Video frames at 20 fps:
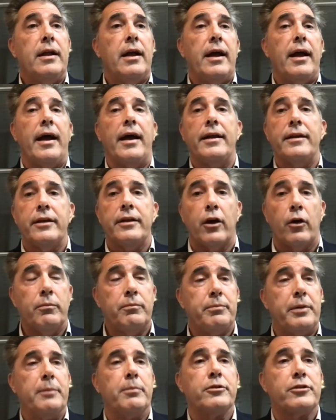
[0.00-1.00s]
And, you know,
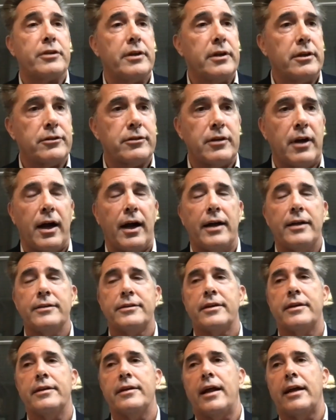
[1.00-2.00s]
people steal
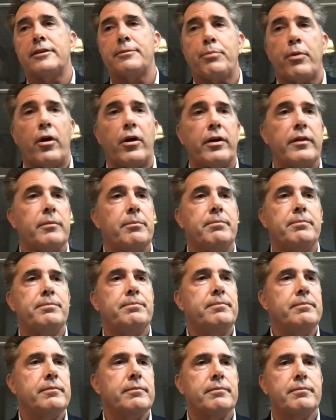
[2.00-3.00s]
signs, and that's part of the
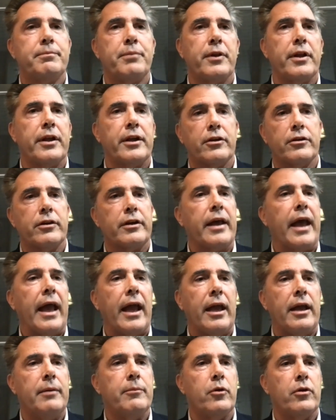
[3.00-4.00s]
political
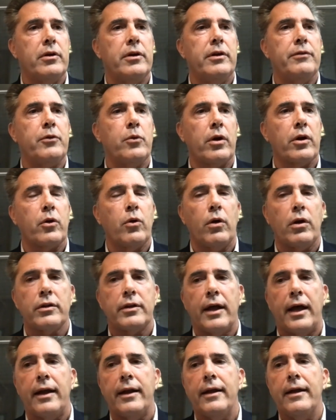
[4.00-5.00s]
game, or if you want to call
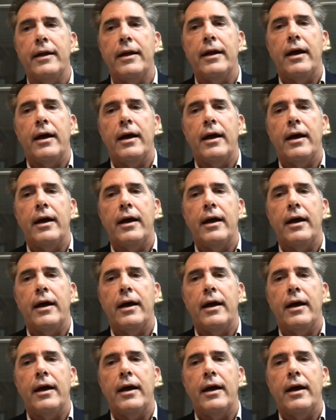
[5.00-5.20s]
it that.